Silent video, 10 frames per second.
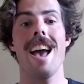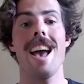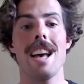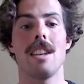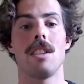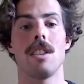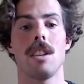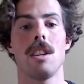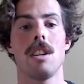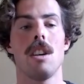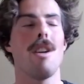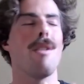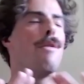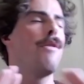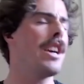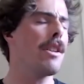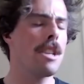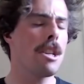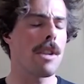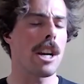And
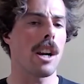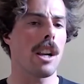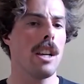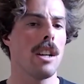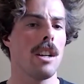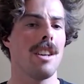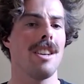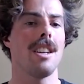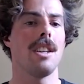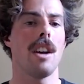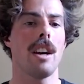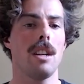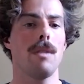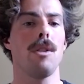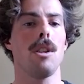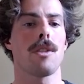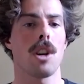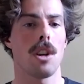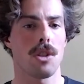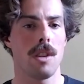very rarely, in a handful of
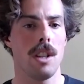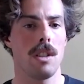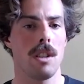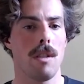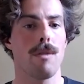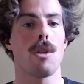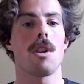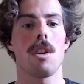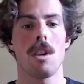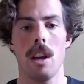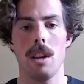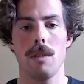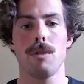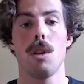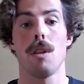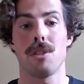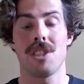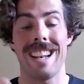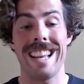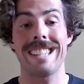countries, for a handful of
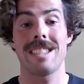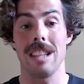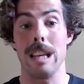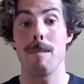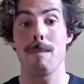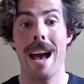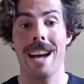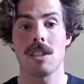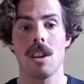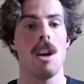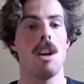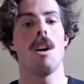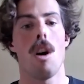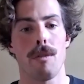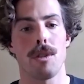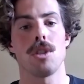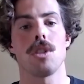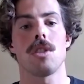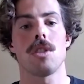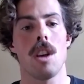selected impact, often
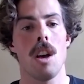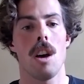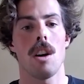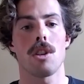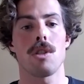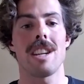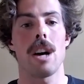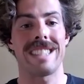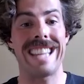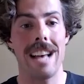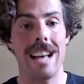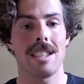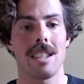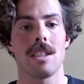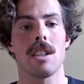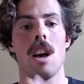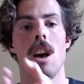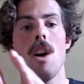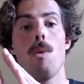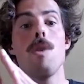just uh, greenhouse gases,
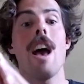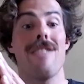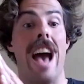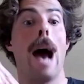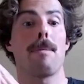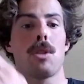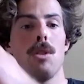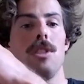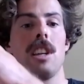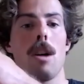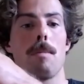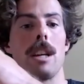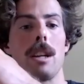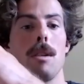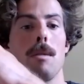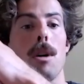we have absolute decoupling.